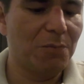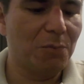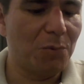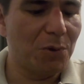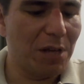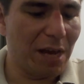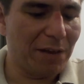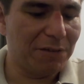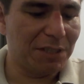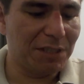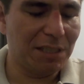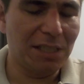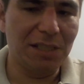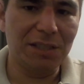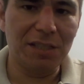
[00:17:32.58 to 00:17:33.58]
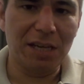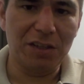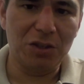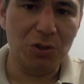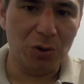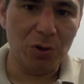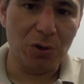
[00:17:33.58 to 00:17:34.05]
would have seen
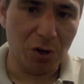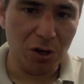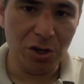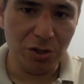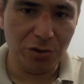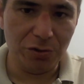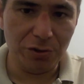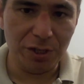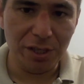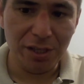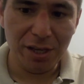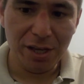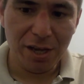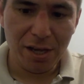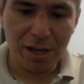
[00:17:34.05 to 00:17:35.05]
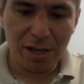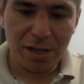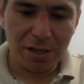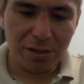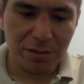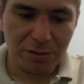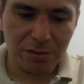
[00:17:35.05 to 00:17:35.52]
that their country,
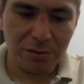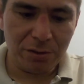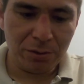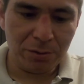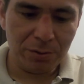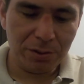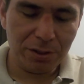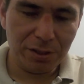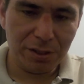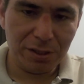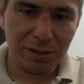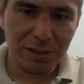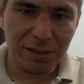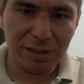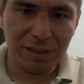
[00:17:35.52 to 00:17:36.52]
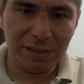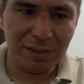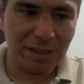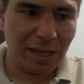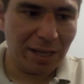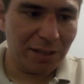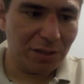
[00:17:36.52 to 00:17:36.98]
you know, is seen
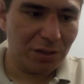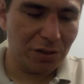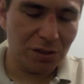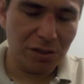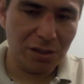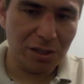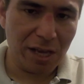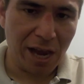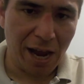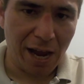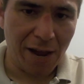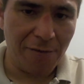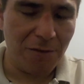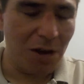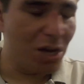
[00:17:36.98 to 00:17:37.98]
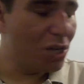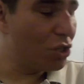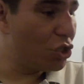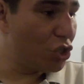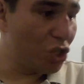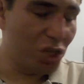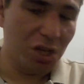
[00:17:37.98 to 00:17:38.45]
that they have a
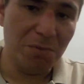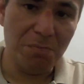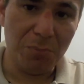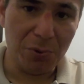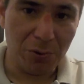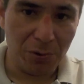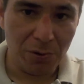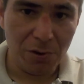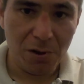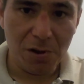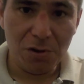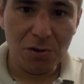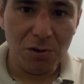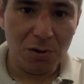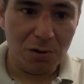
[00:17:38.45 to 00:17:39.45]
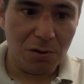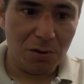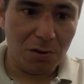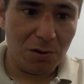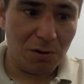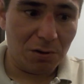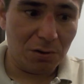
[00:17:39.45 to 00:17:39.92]
cheaper
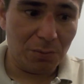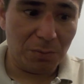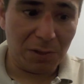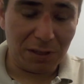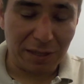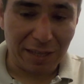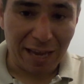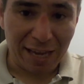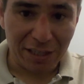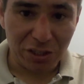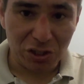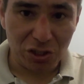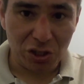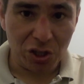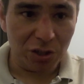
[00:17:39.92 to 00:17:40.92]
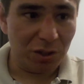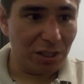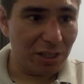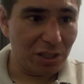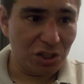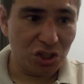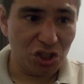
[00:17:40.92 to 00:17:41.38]
tax cut
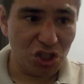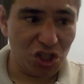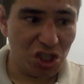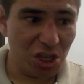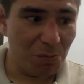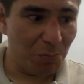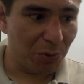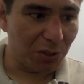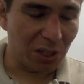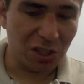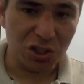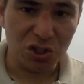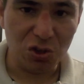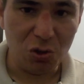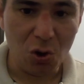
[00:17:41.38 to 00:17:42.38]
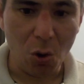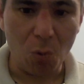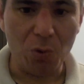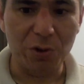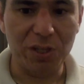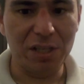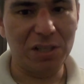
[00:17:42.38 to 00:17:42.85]
that is cheaper, that is
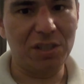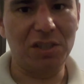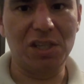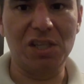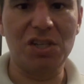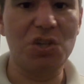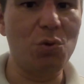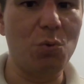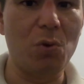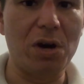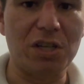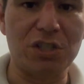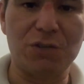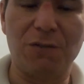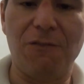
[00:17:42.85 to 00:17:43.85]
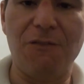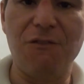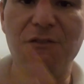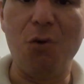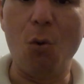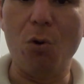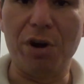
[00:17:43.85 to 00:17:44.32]
lower than the U.S.
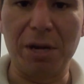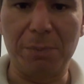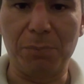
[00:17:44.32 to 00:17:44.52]
40%.